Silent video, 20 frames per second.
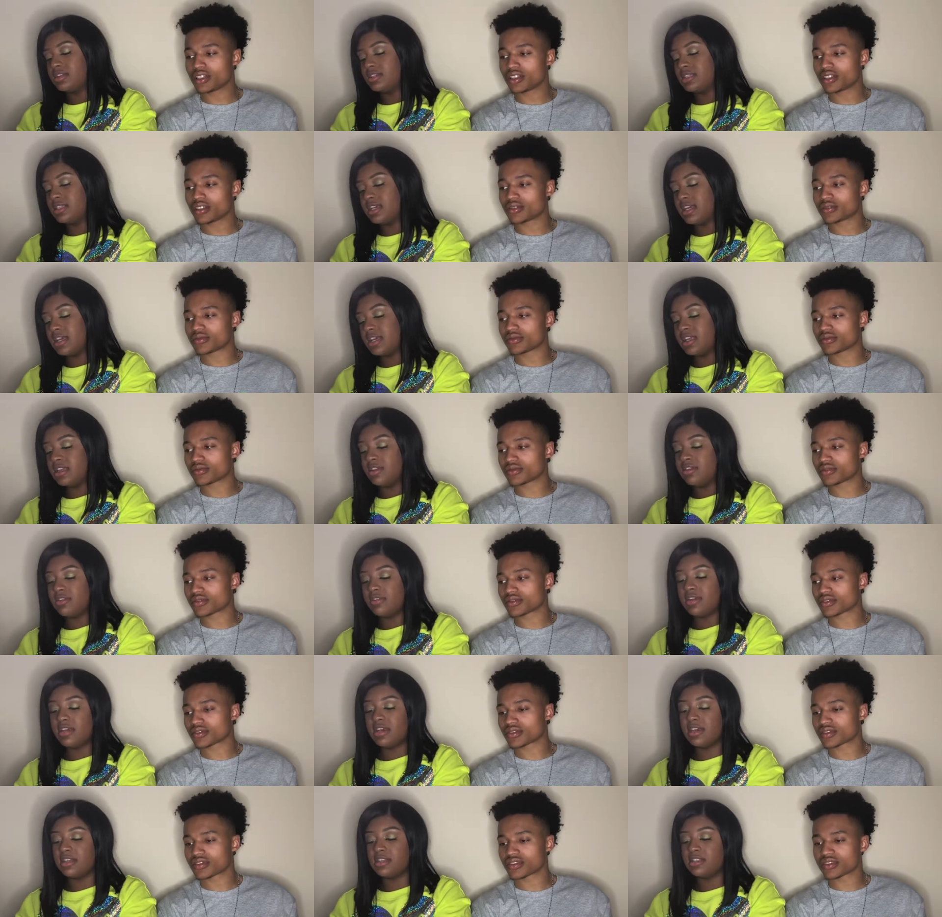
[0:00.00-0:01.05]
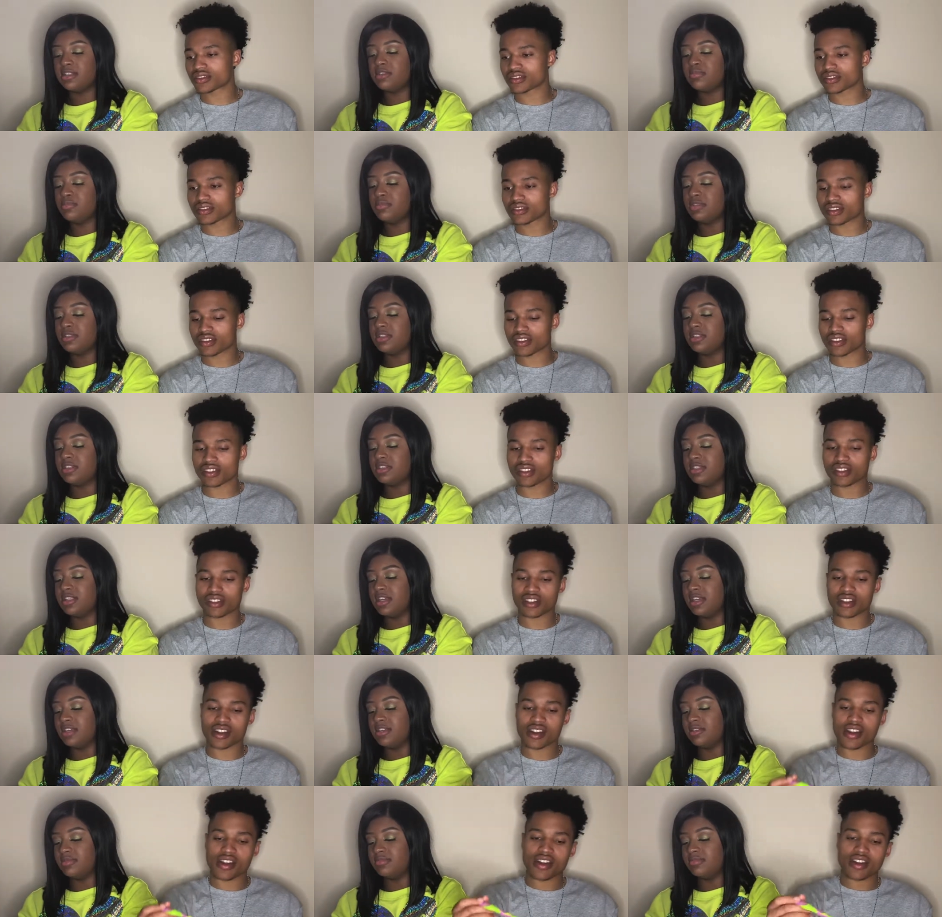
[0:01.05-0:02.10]
Speaker 1: up. Tear your ass up with this
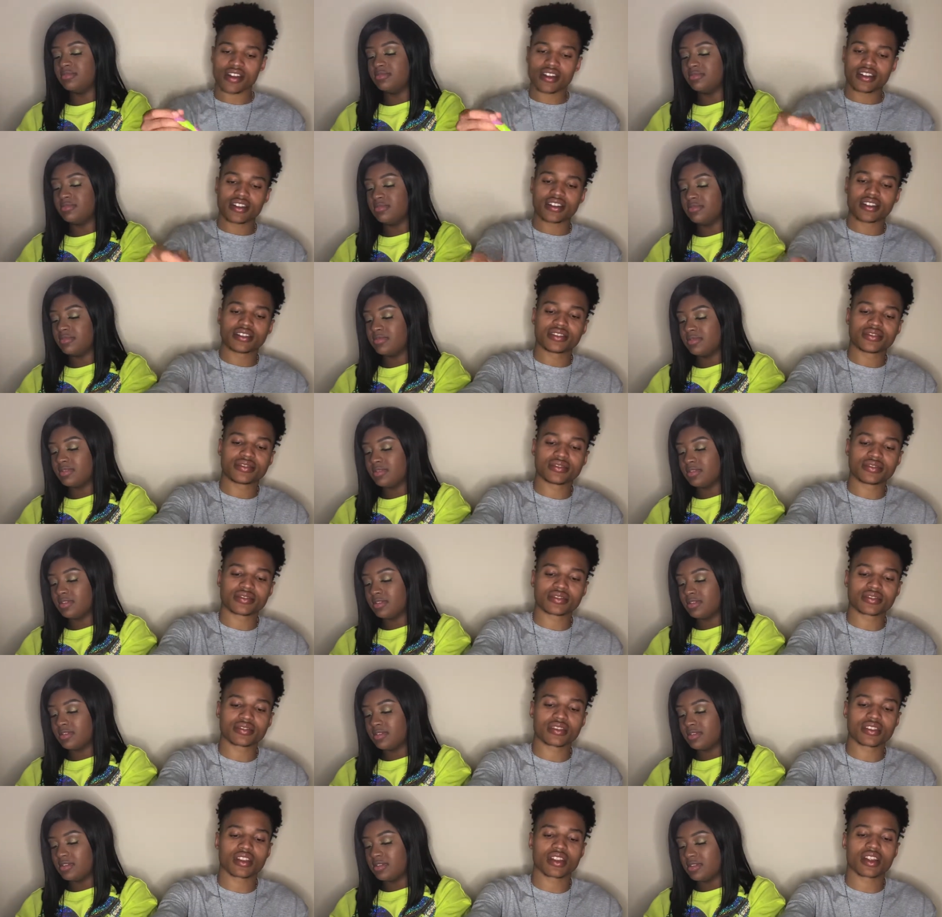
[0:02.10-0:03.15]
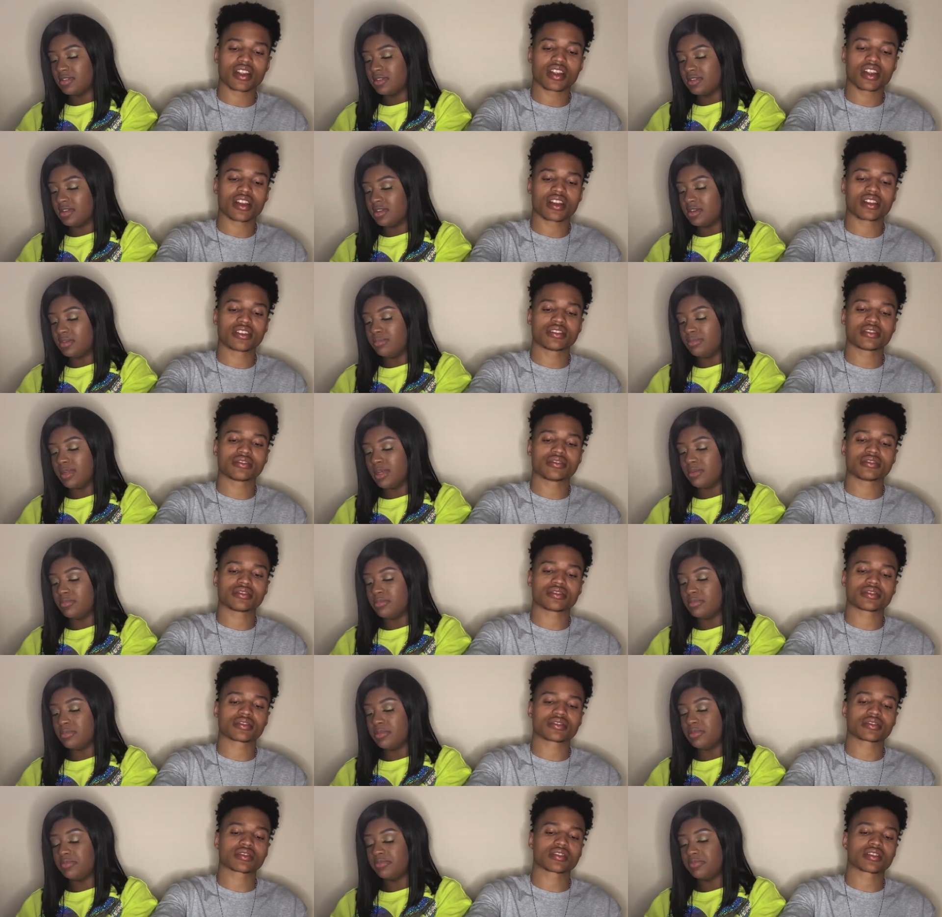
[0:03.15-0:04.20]
damn. Don't play with
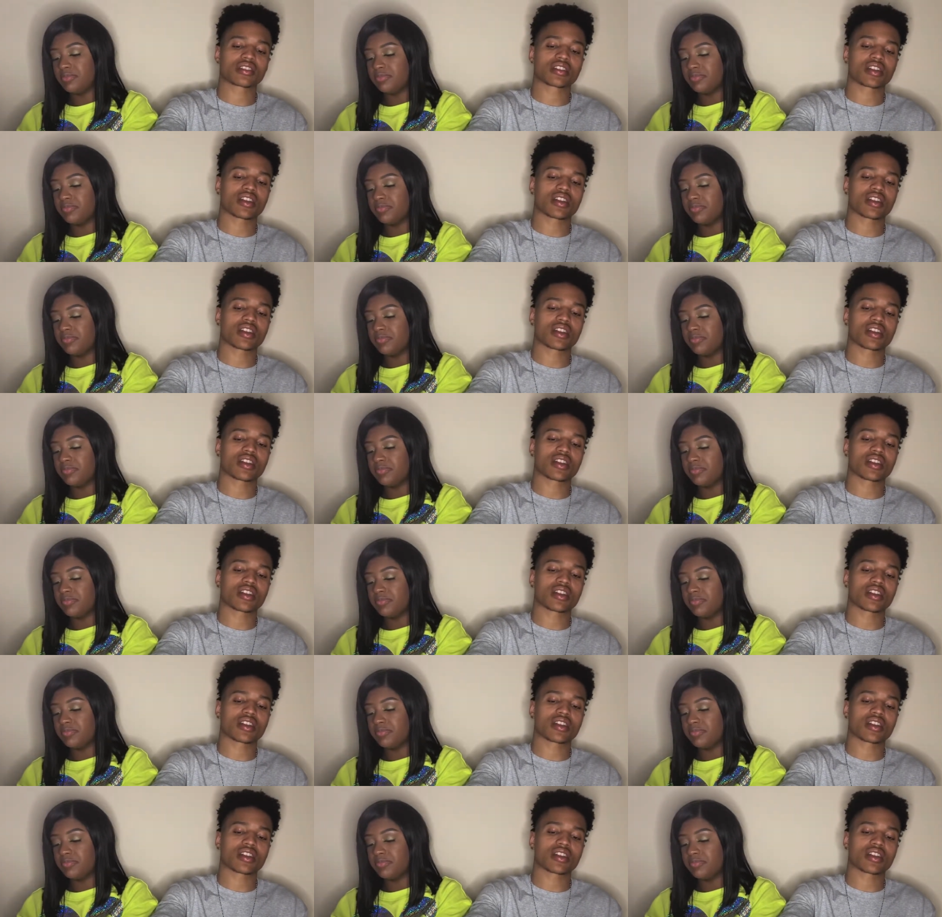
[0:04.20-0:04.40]
me.